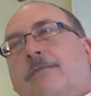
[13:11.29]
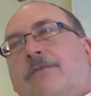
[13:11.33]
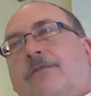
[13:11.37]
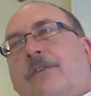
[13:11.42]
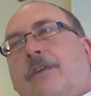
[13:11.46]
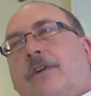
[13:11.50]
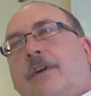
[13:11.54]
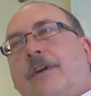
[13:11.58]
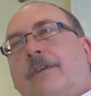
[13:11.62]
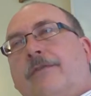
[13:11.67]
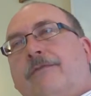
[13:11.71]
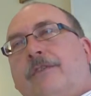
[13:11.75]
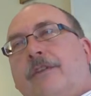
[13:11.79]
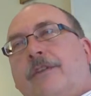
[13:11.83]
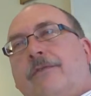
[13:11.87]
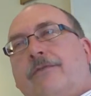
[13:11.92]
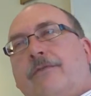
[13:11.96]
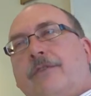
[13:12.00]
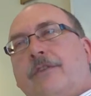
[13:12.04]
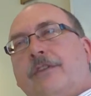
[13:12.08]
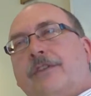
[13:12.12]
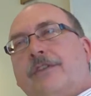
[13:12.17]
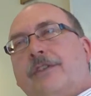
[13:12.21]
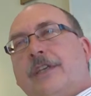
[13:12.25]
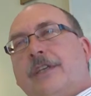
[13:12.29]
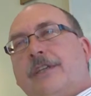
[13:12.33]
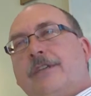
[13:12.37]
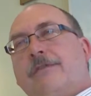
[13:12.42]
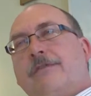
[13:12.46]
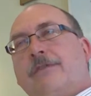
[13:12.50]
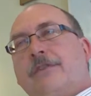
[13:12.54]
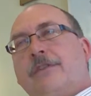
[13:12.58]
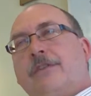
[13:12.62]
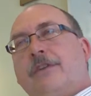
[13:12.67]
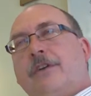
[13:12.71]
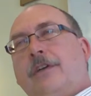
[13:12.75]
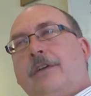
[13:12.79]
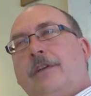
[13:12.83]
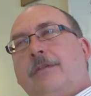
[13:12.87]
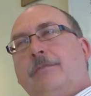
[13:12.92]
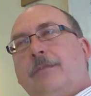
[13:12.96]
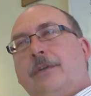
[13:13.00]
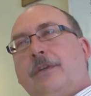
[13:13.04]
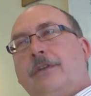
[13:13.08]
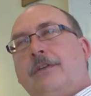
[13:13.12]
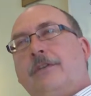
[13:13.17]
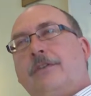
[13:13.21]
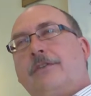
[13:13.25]
5 different sets of
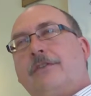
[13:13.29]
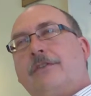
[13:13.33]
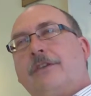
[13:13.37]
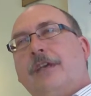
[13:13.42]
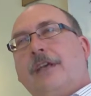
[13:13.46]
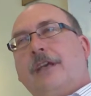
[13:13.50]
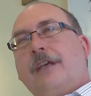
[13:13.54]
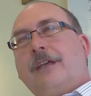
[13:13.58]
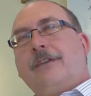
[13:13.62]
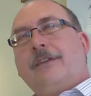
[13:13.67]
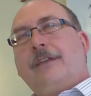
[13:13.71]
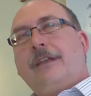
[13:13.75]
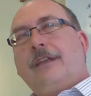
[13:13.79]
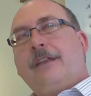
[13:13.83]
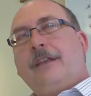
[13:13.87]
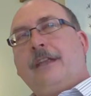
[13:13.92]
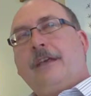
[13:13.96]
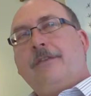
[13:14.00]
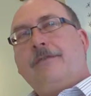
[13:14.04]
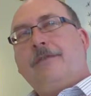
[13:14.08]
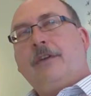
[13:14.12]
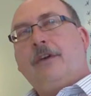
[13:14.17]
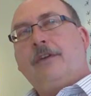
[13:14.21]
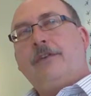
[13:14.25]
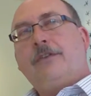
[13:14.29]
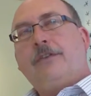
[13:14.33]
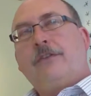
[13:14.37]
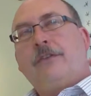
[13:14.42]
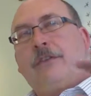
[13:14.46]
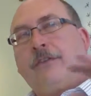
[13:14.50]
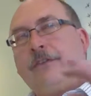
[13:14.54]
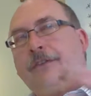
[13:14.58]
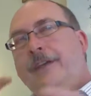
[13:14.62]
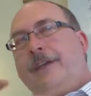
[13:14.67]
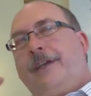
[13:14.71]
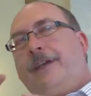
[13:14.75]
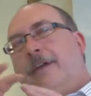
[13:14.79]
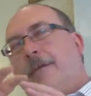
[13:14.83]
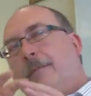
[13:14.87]
assignments, then they've got to think